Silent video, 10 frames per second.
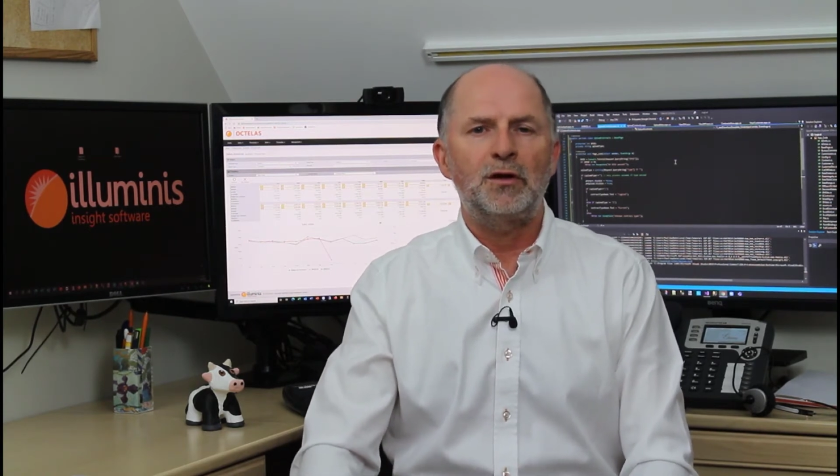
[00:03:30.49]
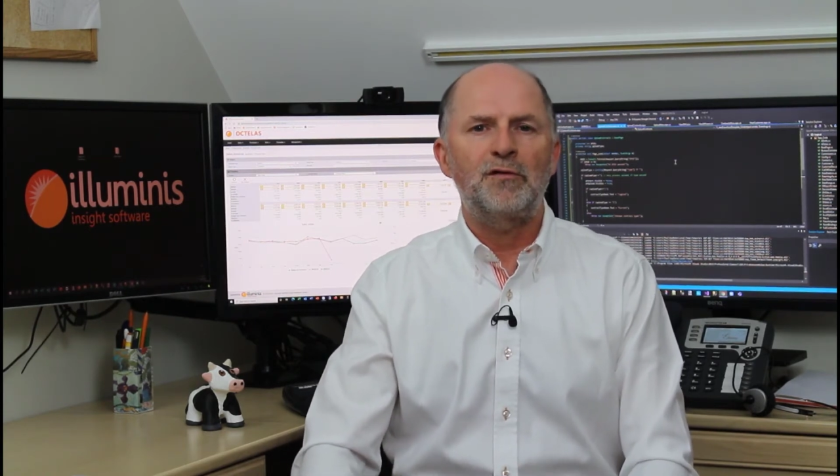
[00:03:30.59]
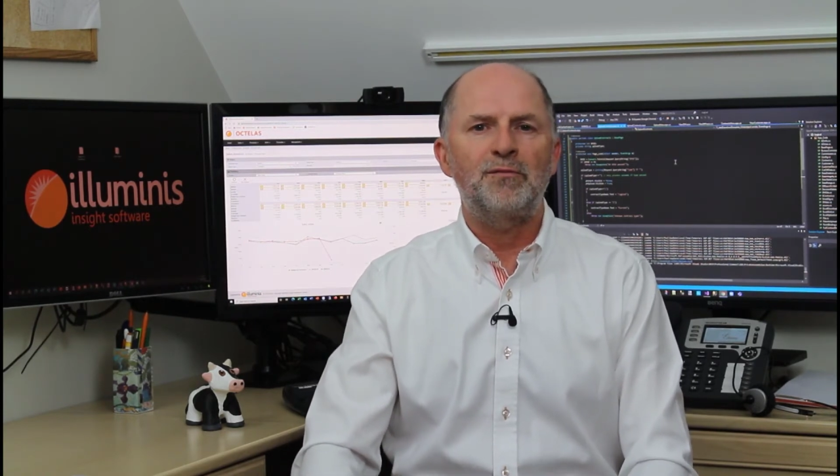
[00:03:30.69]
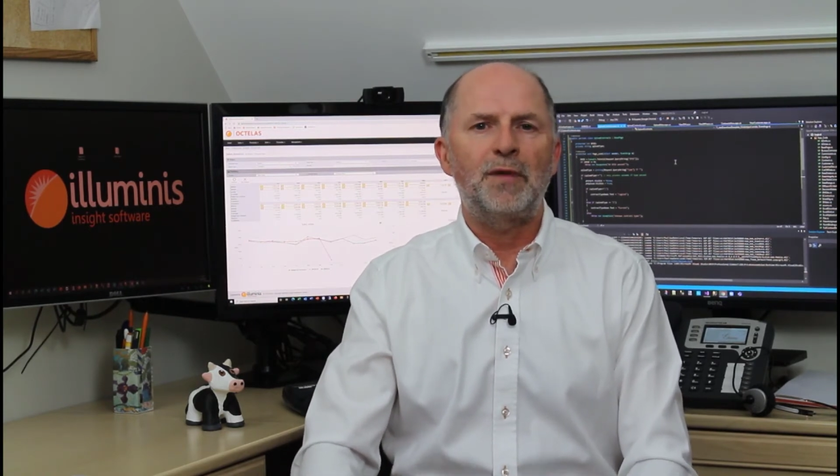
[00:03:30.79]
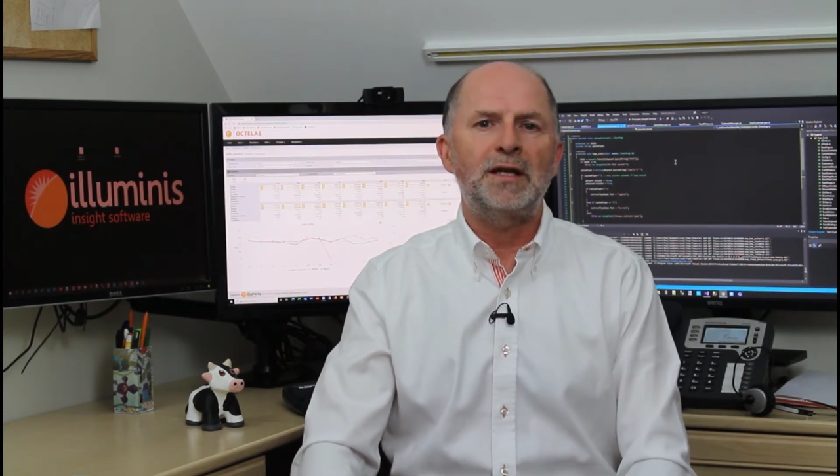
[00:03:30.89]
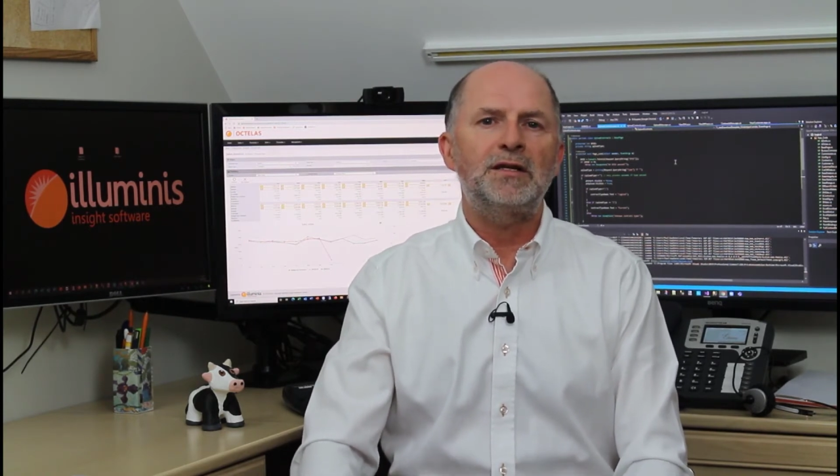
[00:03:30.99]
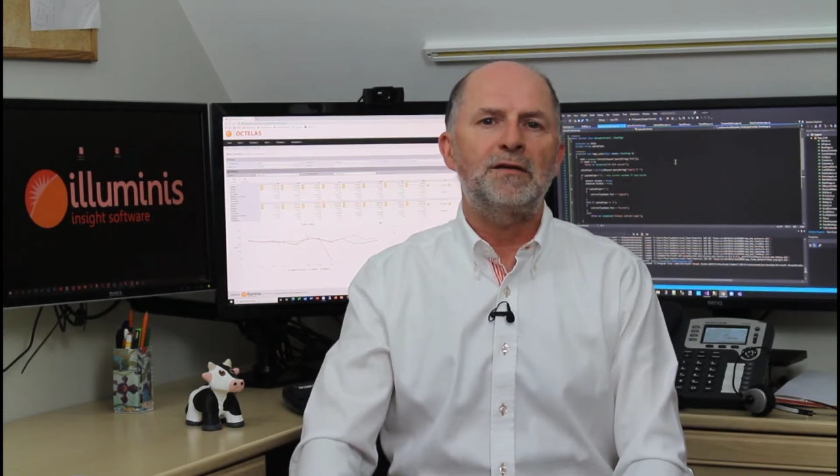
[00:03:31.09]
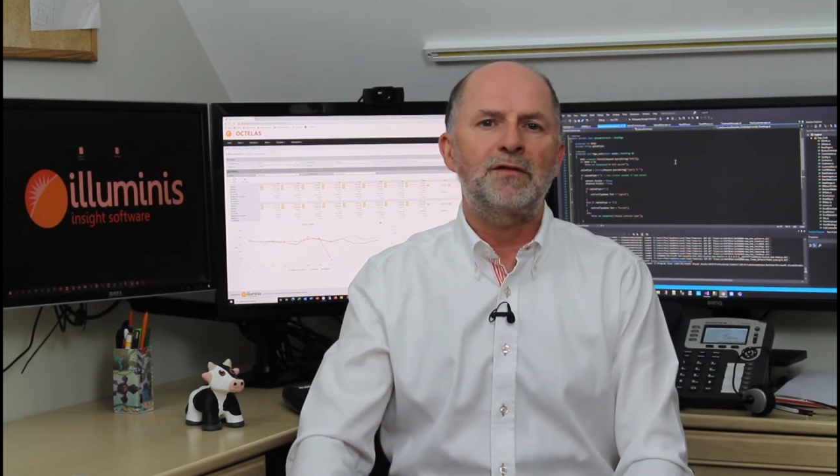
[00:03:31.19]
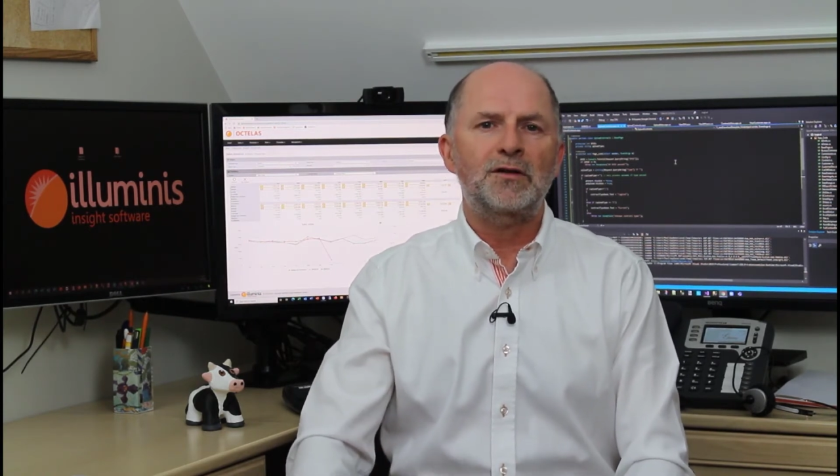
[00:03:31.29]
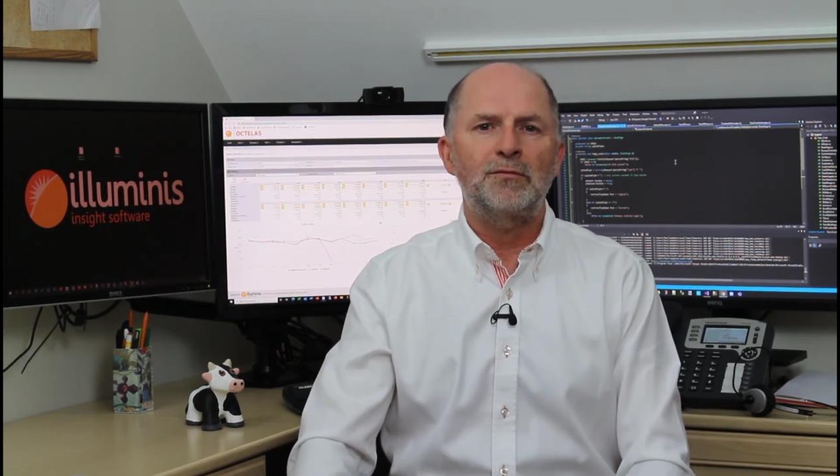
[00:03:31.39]
of many
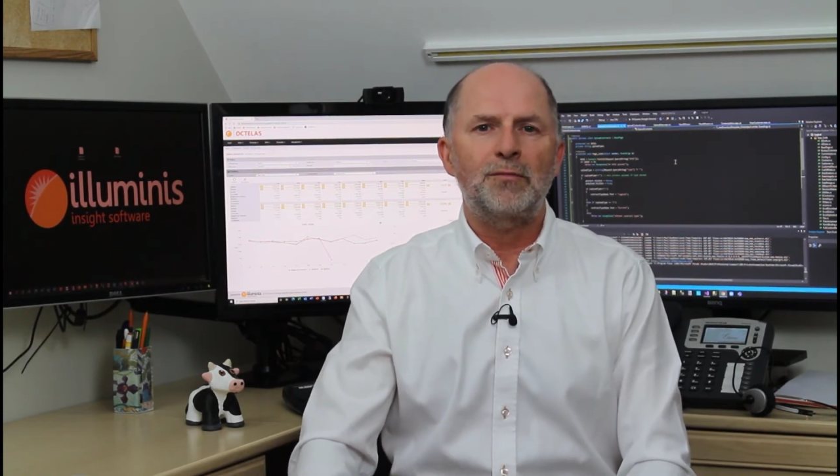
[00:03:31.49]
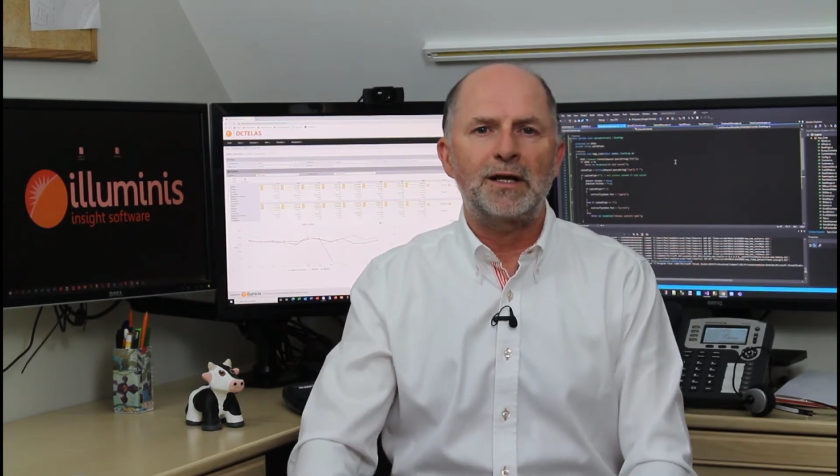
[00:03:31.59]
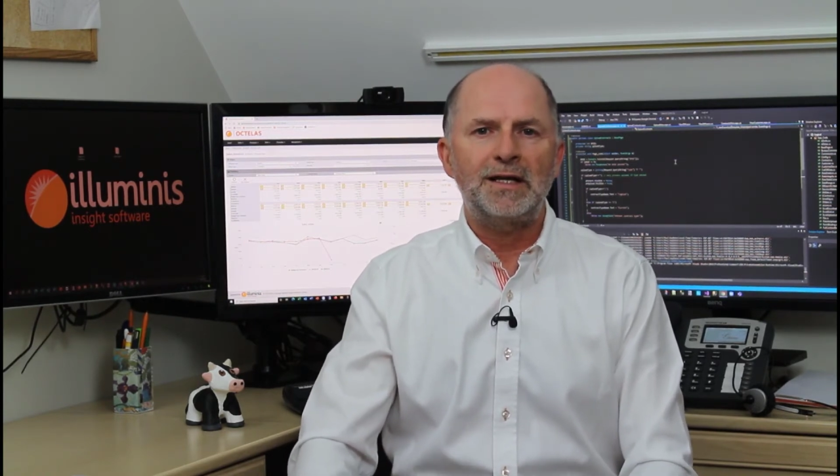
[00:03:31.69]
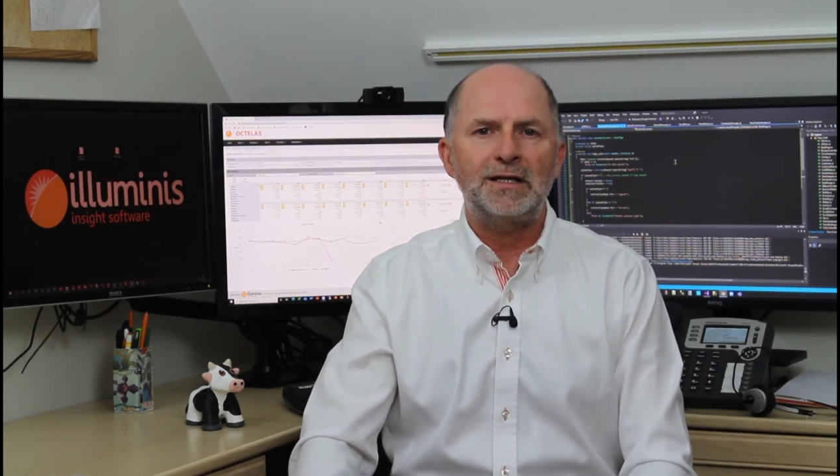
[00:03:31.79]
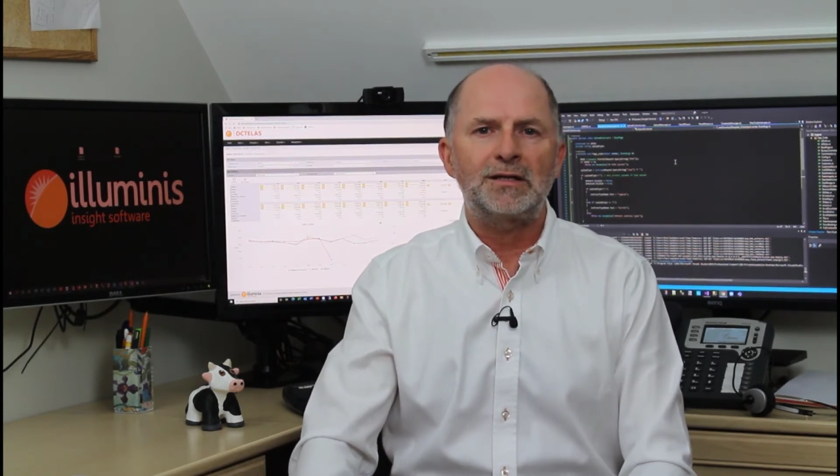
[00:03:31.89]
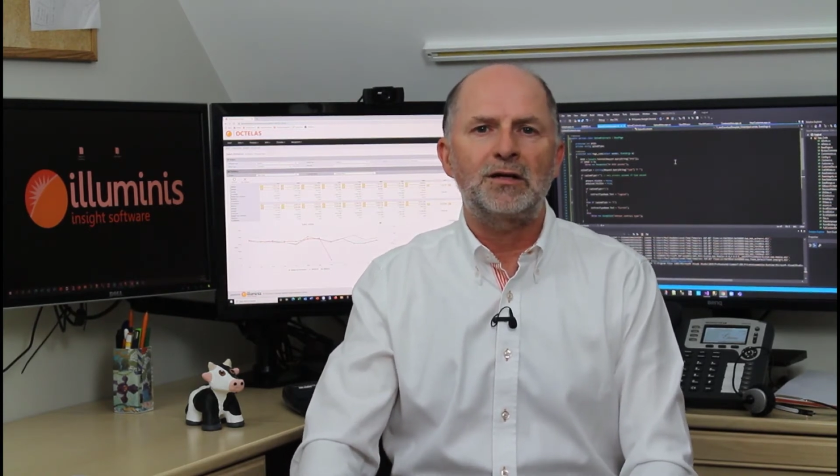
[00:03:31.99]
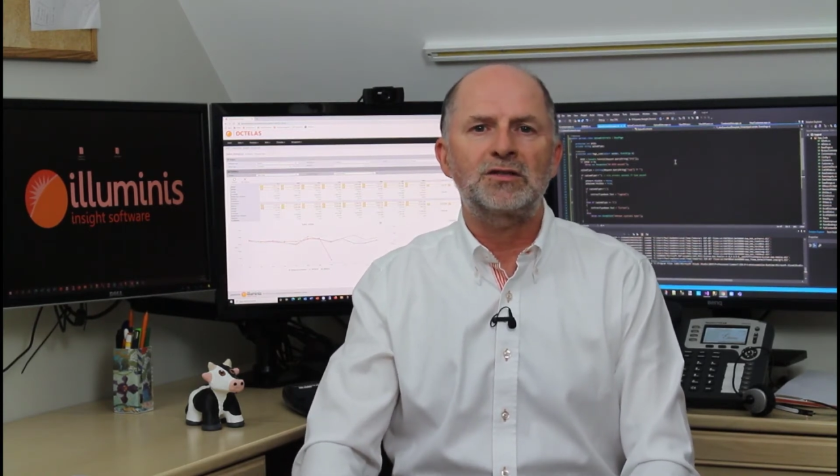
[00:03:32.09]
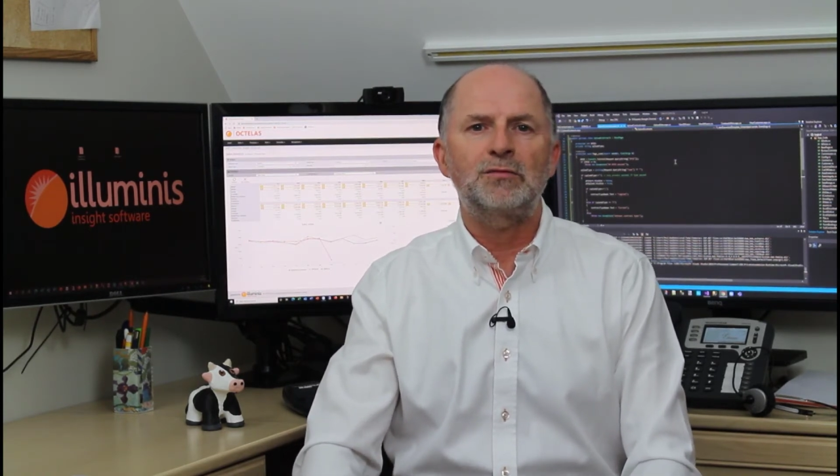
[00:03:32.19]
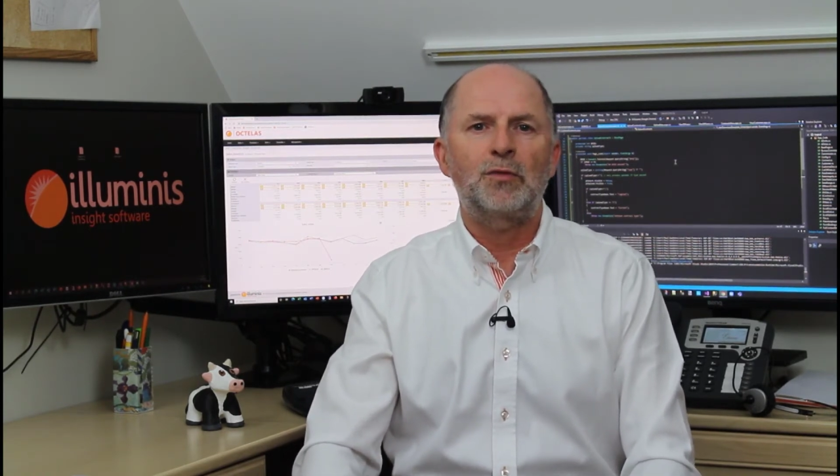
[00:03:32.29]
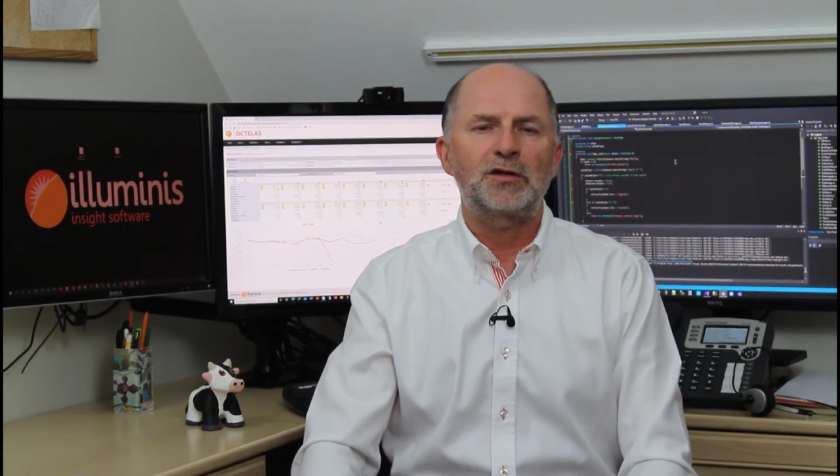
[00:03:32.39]
of the completely
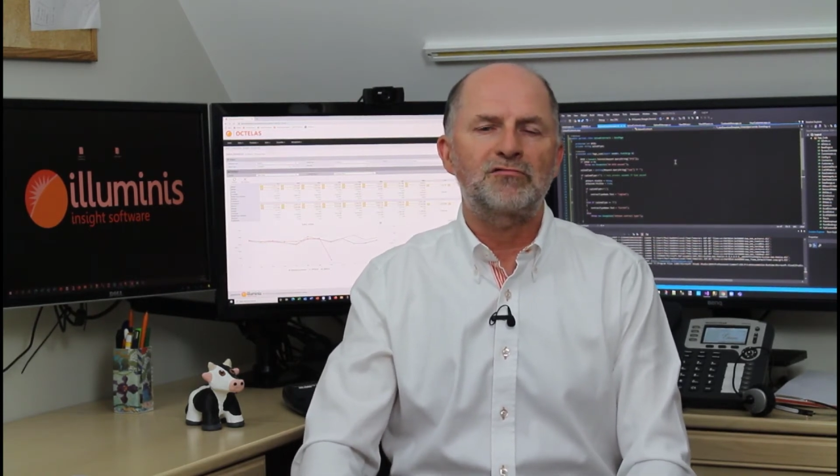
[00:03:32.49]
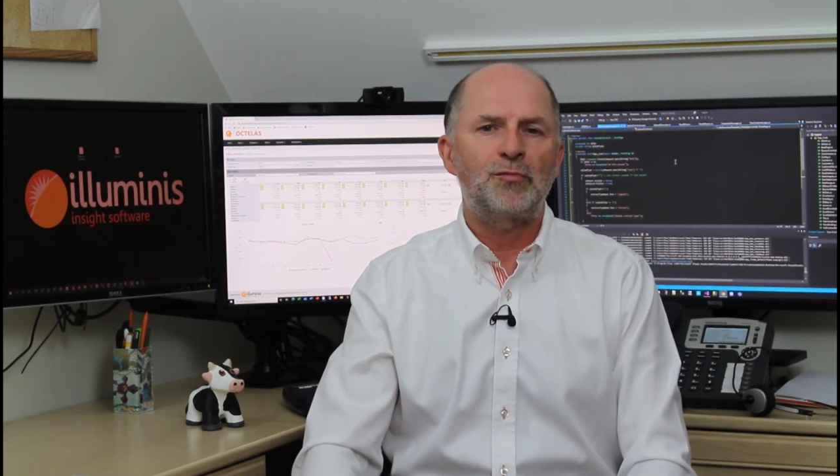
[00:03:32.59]
customized